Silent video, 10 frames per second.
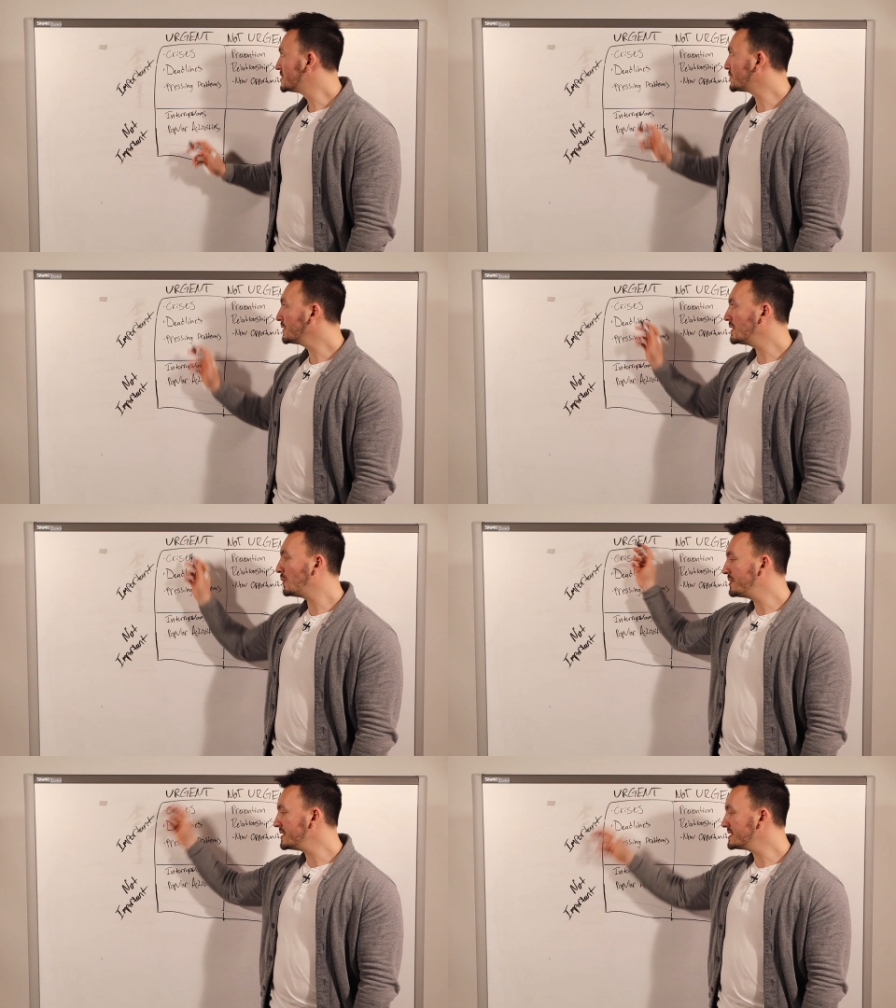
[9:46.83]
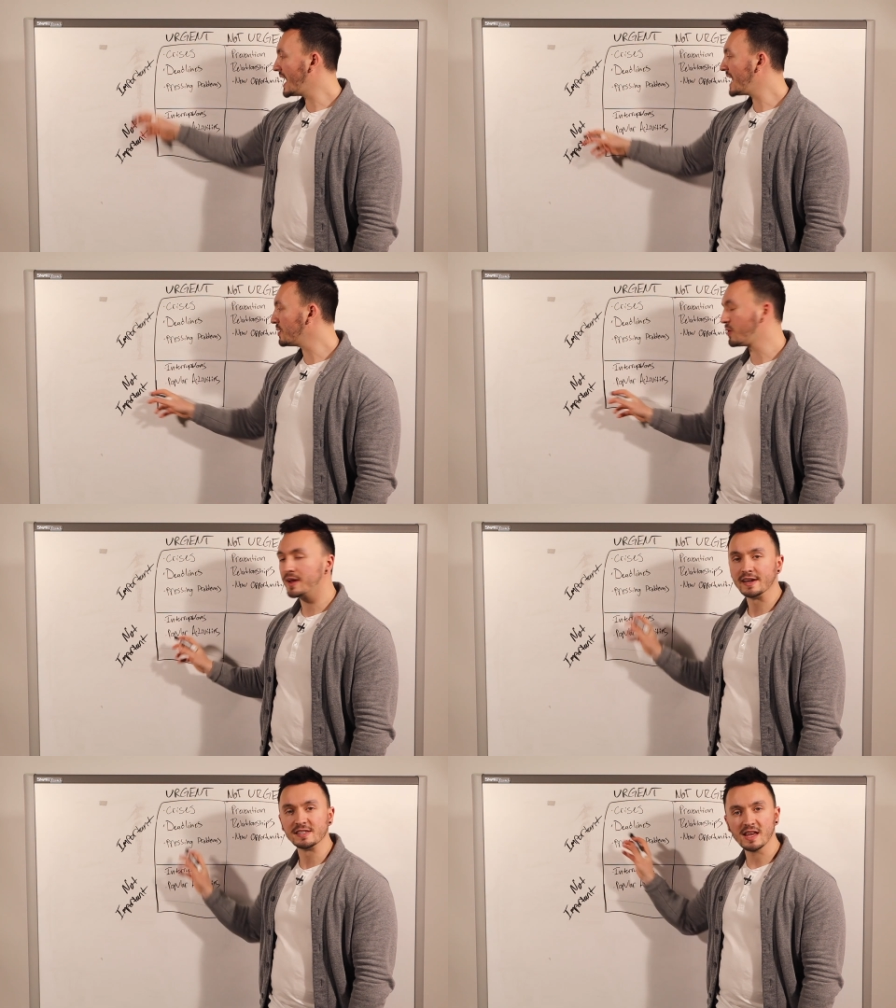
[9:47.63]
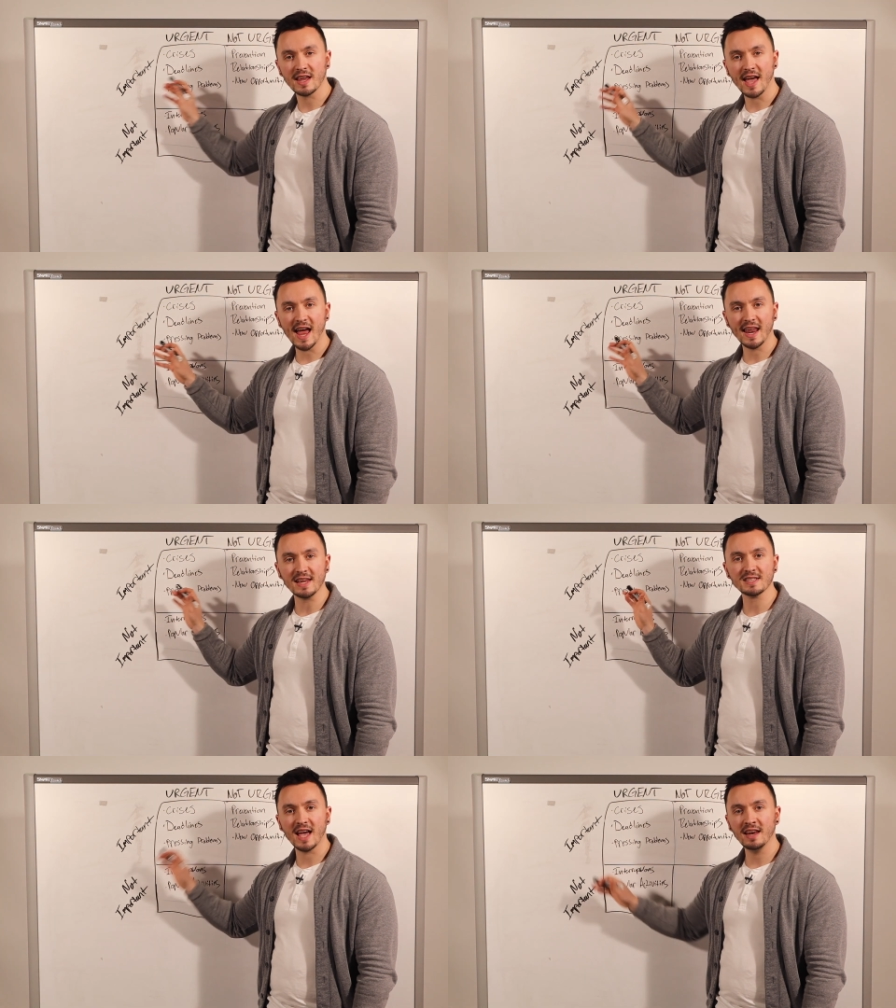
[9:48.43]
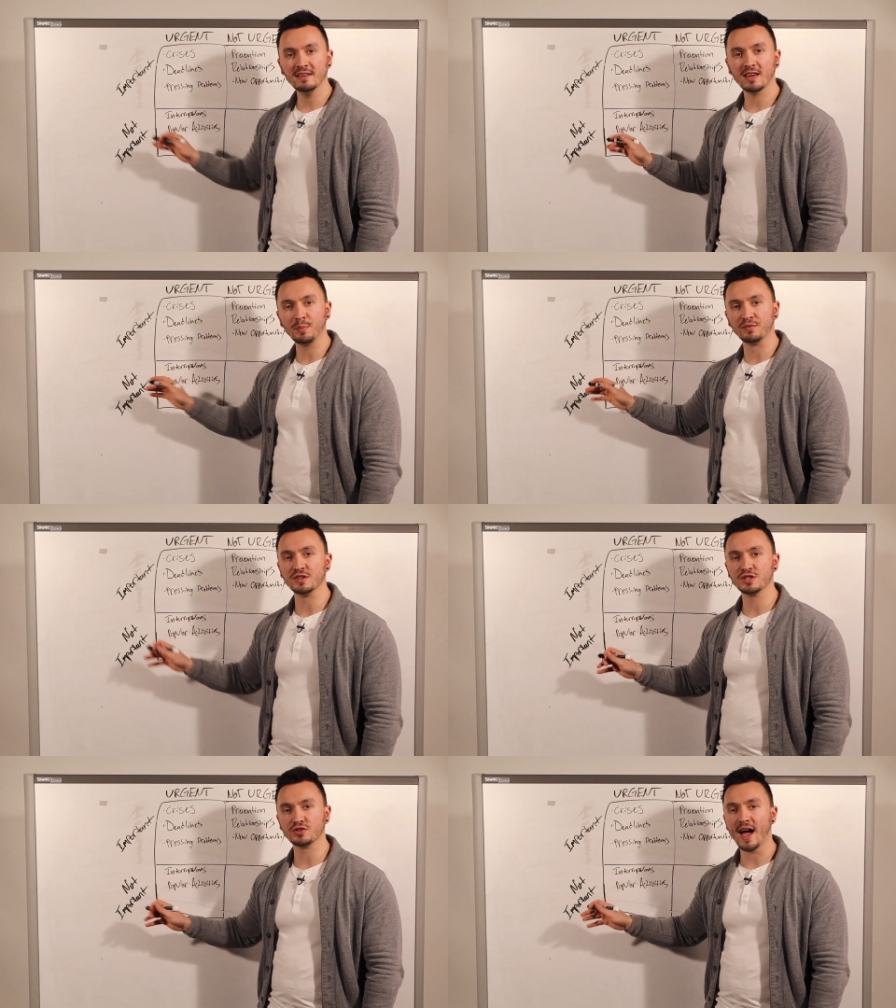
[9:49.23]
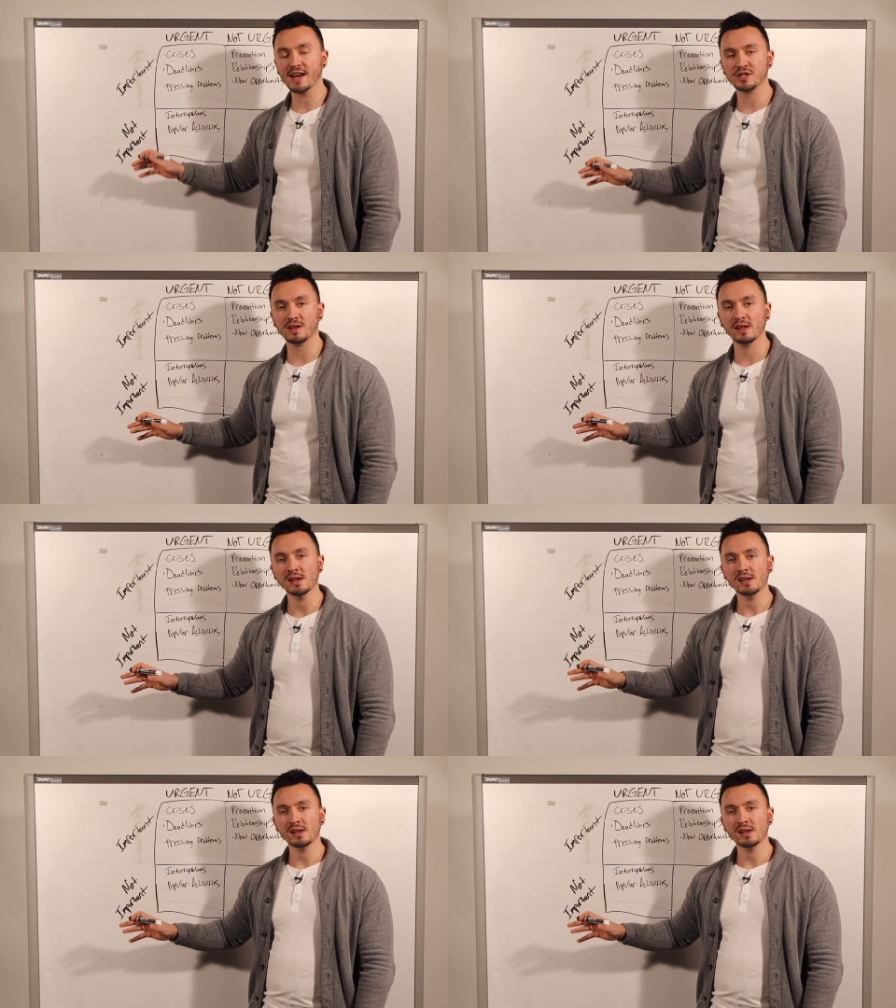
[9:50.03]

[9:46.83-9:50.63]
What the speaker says: So really what this category is getting at is any type of distraction